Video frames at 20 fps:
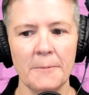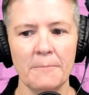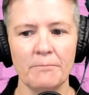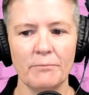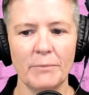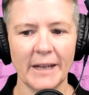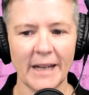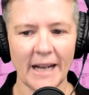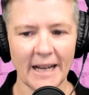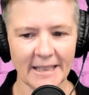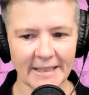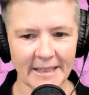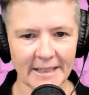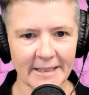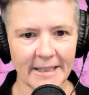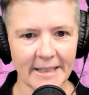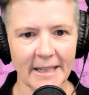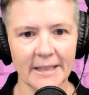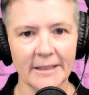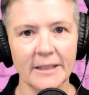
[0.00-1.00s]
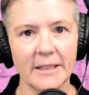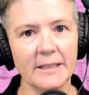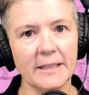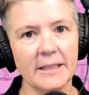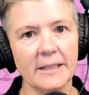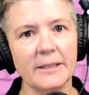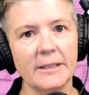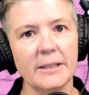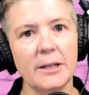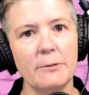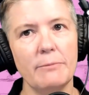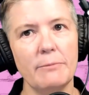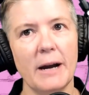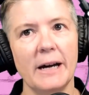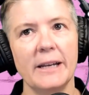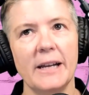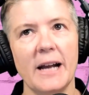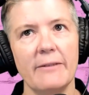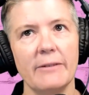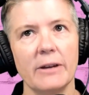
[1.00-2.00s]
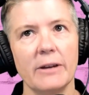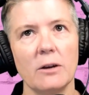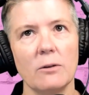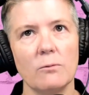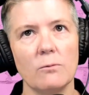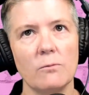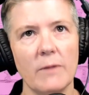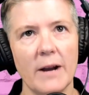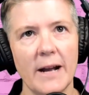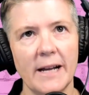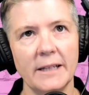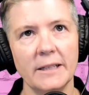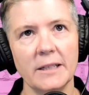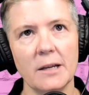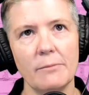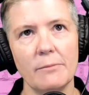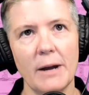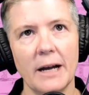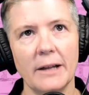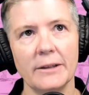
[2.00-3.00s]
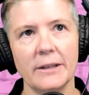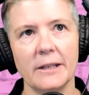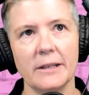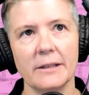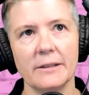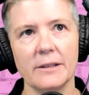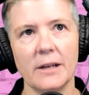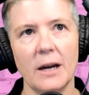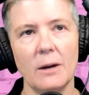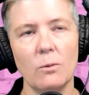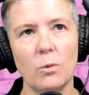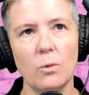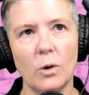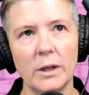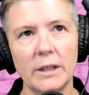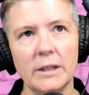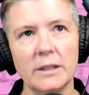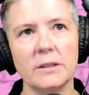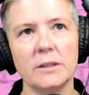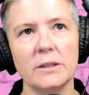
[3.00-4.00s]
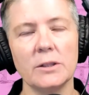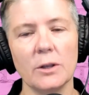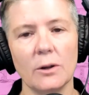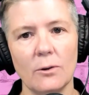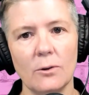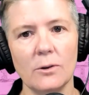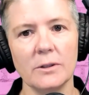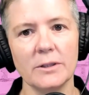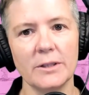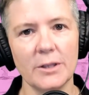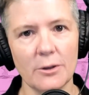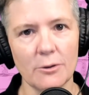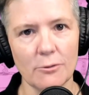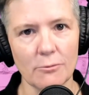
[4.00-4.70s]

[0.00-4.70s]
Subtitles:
But as I said, this isn't about having a rant about this. I want to talk to you